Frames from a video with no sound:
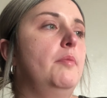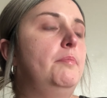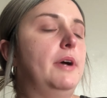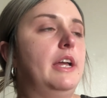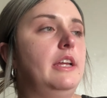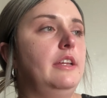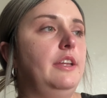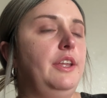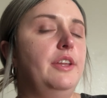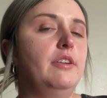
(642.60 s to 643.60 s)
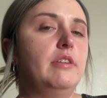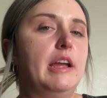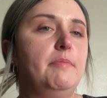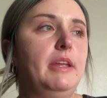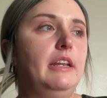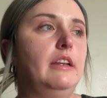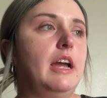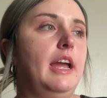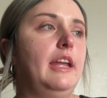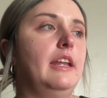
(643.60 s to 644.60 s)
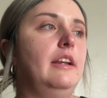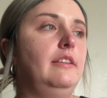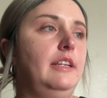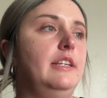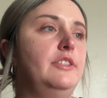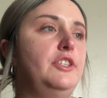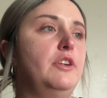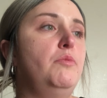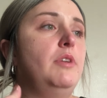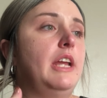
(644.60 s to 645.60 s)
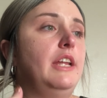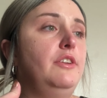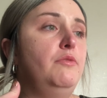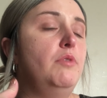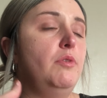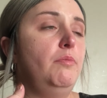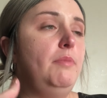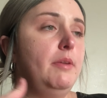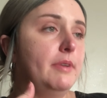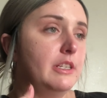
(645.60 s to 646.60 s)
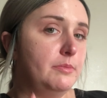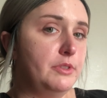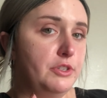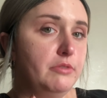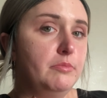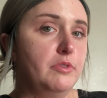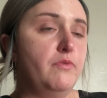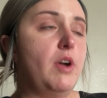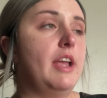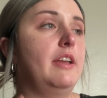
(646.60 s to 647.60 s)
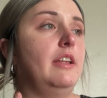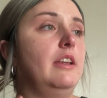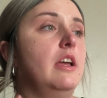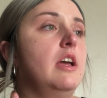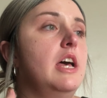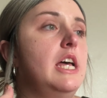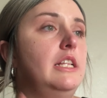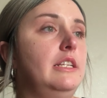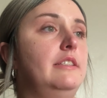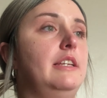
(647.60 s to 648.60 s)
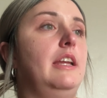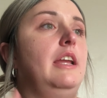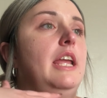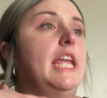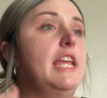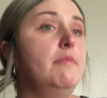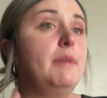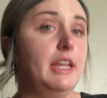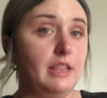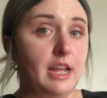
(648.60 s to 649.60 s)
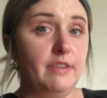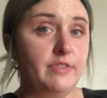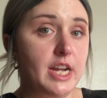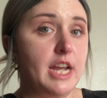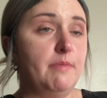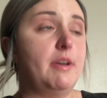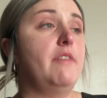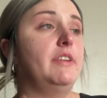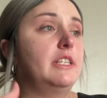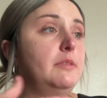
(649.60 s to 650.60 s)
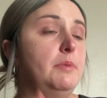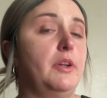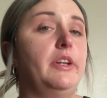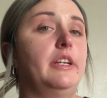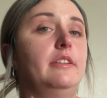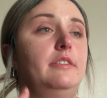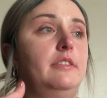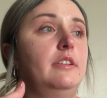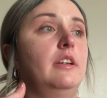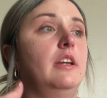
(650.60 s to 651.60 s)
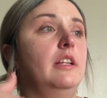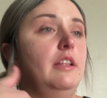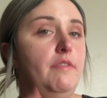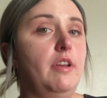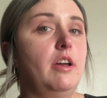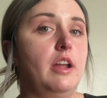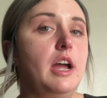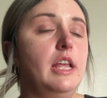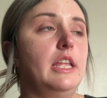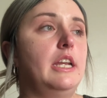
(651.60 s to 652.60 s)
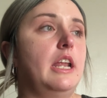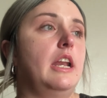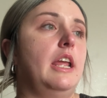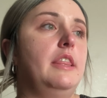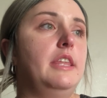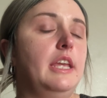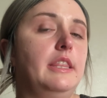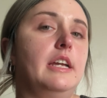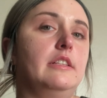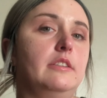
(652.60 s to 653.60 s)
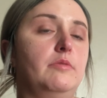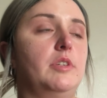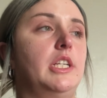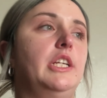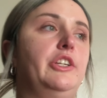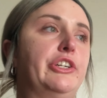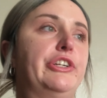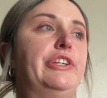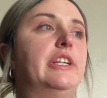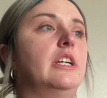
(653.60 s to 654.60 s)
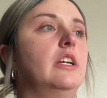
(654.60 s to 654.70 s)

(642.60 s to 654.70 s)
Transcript: but you know, I mean, I can at least, you know, when I, when me and my husband do move, I can at least say in my lifetime I've experienced living on an island, and I think that's a really good.